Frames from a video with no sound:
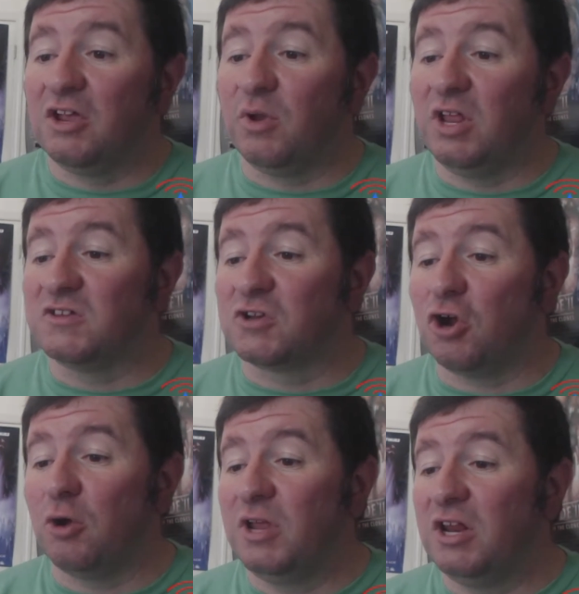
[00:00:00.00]

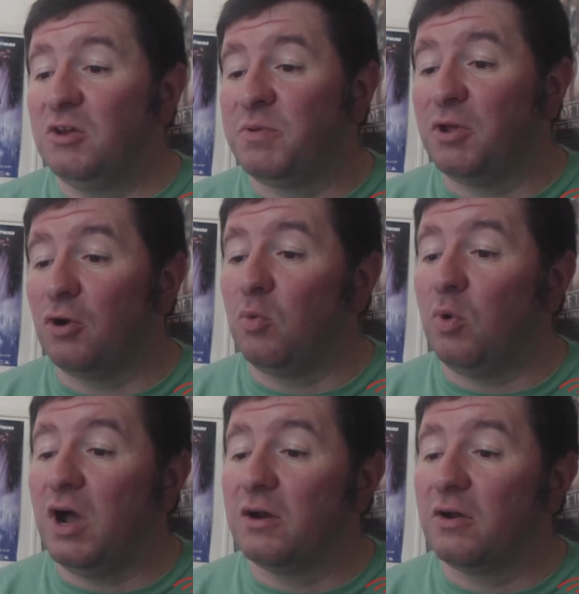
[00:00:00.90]
Ingredients: carbonated pure
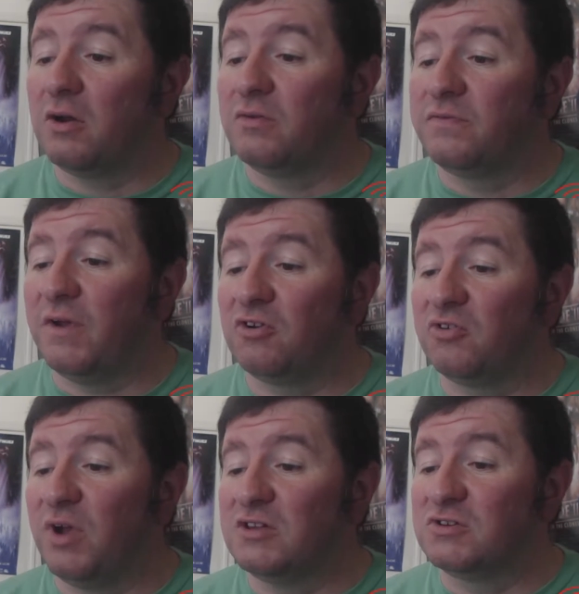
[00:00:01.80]
water,
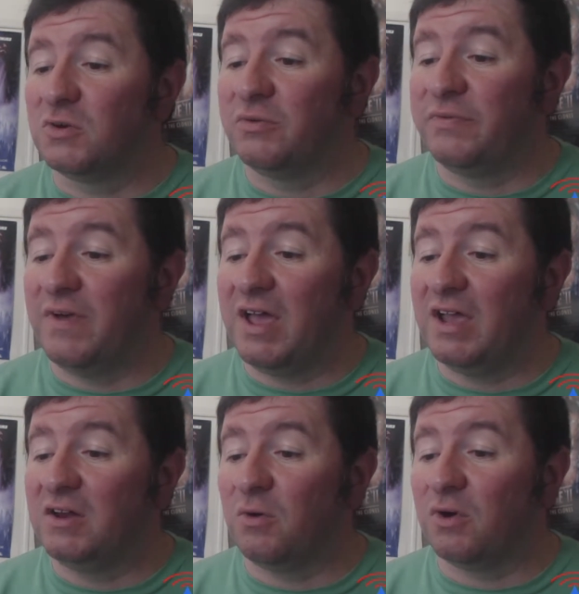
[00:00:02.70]
fair trade
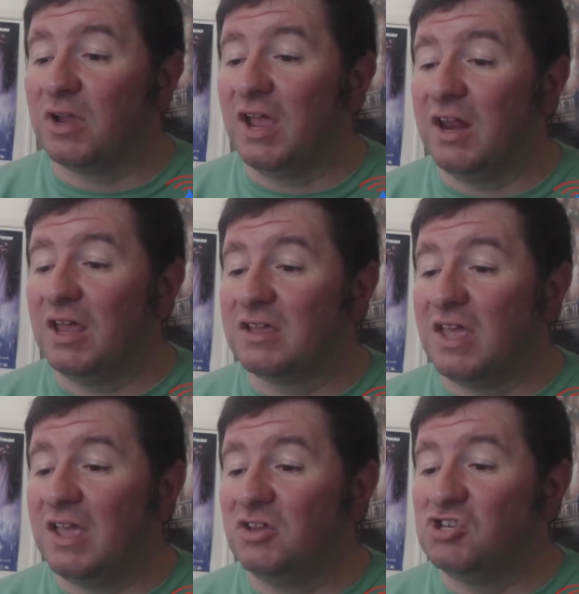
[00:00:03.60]
certified,
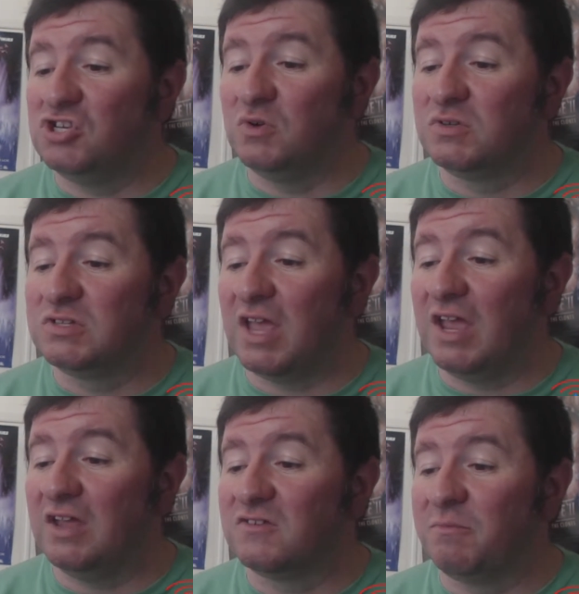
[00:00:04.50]
organic cane juice,
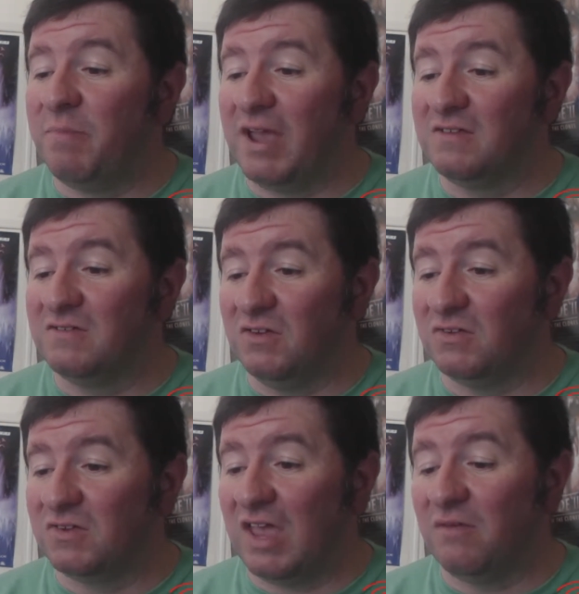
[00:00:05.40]
and
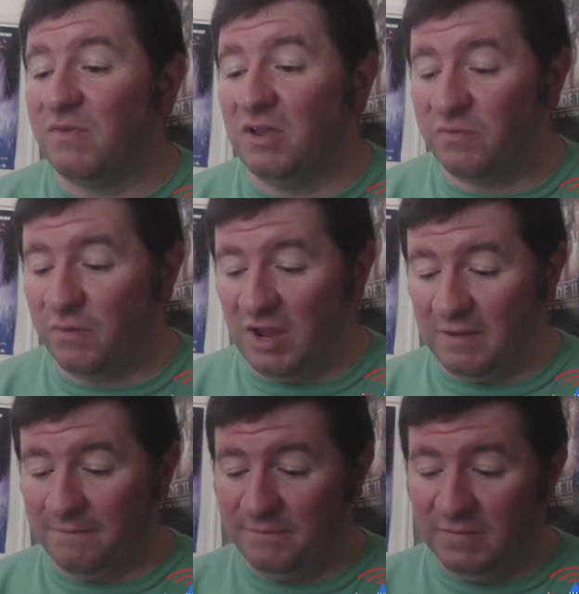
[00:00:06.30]
spices. Caffeine
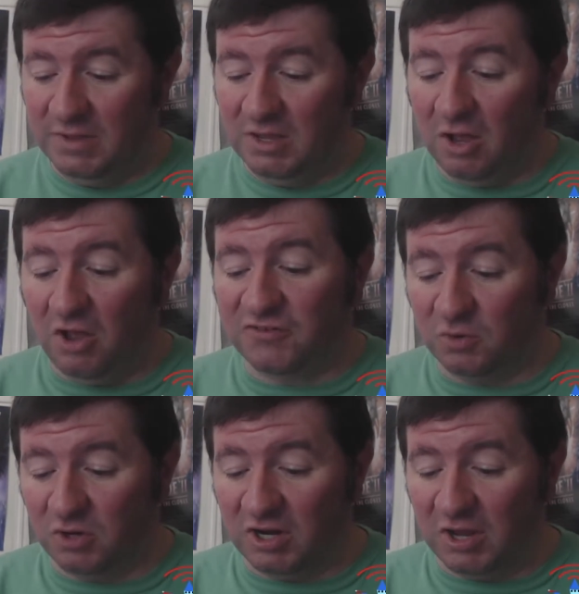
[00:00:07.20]
free. Also